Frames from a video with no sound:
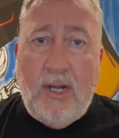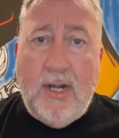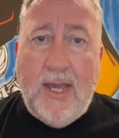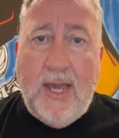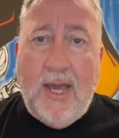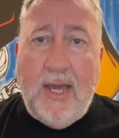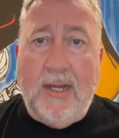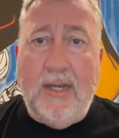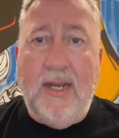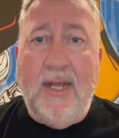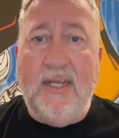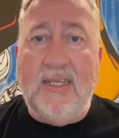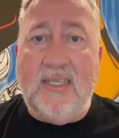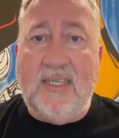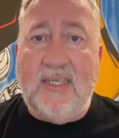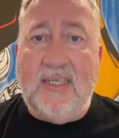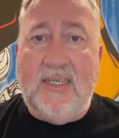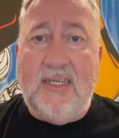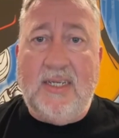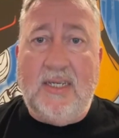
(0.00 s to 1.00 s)
it out and
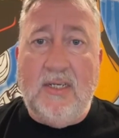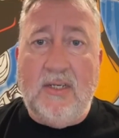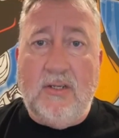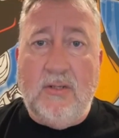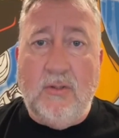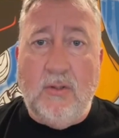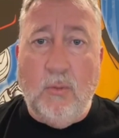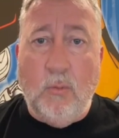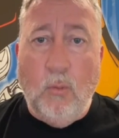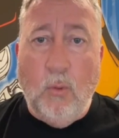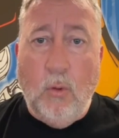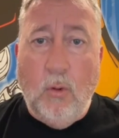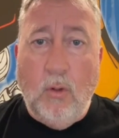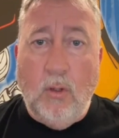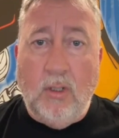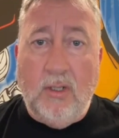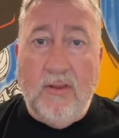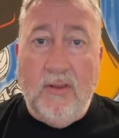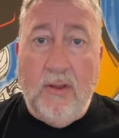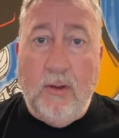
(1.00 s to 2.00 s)
stick it to the
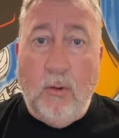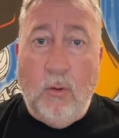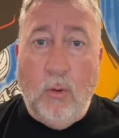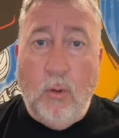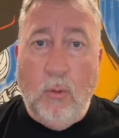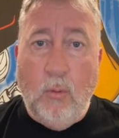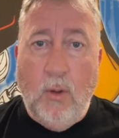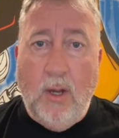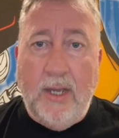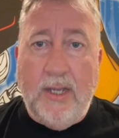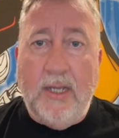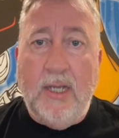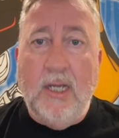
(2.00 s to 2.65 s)
wall in the hallway